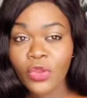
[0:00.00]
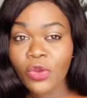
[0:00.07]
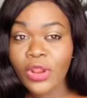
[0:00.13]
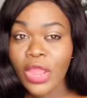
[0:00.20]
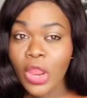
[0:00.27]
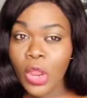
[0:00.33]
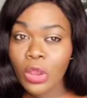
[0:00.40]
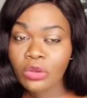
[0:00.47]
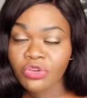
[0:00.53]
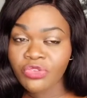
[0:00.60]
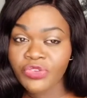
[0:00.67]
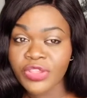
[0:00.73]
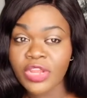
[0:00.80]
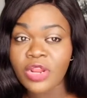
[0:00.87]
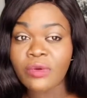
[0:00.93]
other
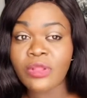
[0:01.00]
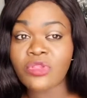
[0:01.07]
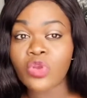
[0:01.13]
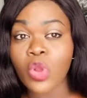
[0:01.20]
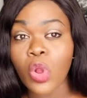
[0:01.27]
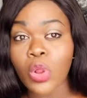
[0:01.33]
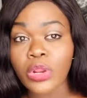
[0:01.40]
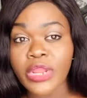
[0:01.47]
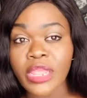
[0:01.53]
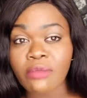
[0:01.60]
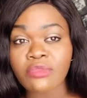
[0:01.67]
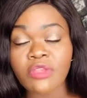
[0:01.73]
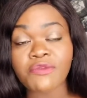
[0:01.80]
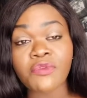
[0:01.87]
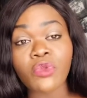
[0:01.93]
countries, I don't want to call
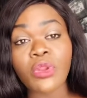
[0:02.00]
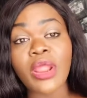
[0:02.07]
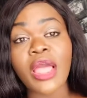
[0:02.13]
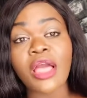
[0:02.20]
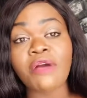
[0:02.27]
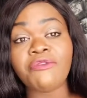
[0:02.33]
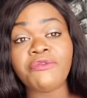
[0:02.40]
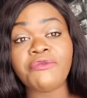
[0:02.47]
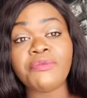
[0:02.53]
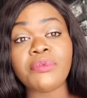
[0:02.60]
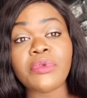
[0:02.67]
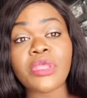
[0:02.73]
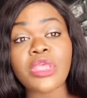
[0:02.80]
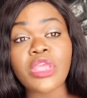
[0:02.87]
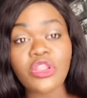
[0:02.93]
names, if you don't have
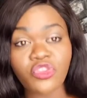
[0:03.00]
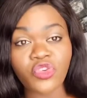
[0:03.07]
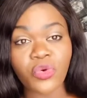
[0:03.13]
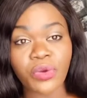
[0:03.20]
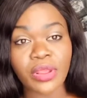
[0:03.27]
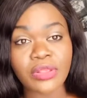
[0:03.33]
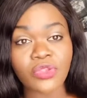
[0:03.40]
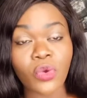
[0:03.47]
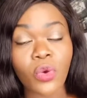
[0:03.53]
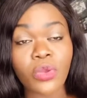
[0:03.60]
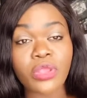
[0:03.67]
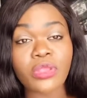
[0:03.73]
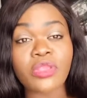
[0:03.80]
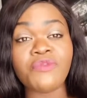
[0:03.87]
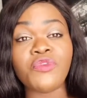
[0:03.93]
insurance
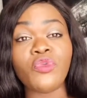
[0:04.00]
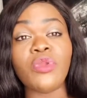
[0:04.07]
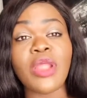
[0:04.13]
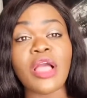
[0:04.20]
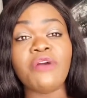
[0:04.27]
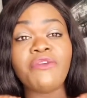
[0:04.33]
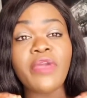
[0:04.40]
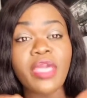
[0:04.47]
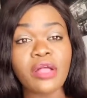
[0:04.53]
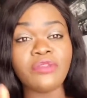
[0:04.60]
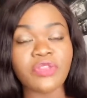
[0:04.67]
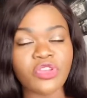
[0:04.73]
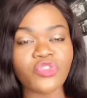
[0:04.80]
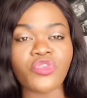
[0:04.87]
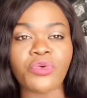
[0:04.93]
or if you don't have
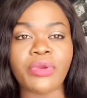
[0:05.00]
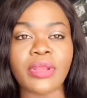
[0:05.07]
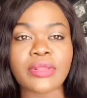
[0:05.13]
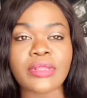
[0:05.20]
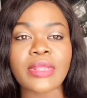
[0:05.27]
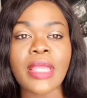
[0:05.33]
health insurance,